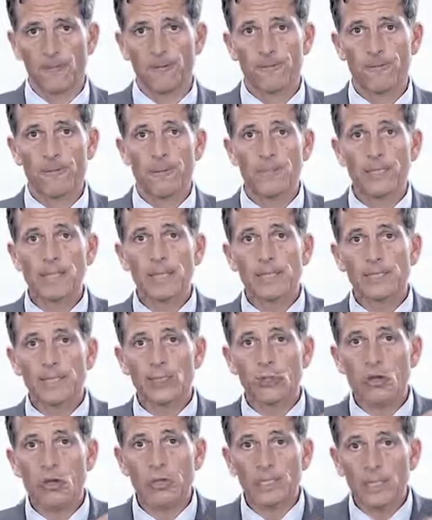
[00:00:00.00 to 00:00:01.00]
From an
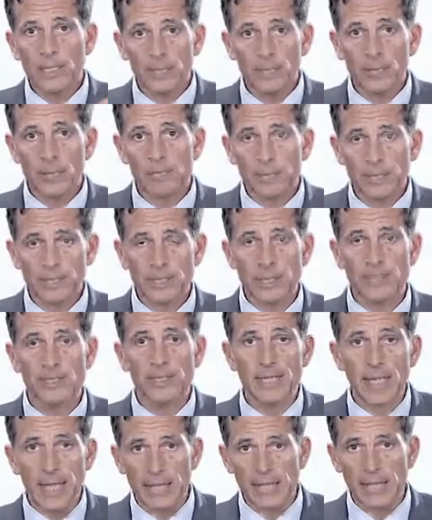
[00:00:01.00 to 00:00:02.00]
asset-only perspective,
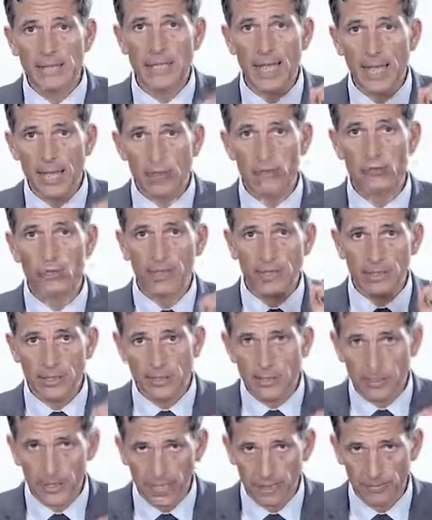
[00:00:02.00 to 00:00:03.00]
yes, cash is
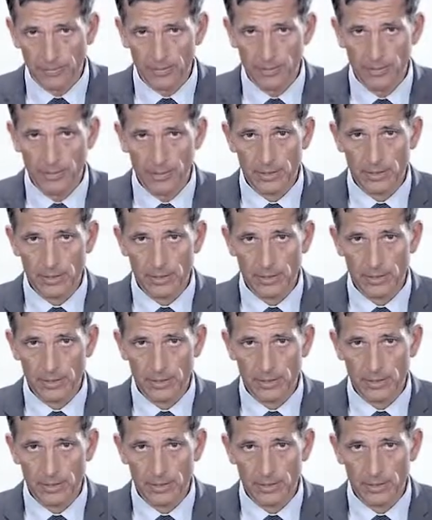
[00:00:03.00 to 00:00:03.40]
safe.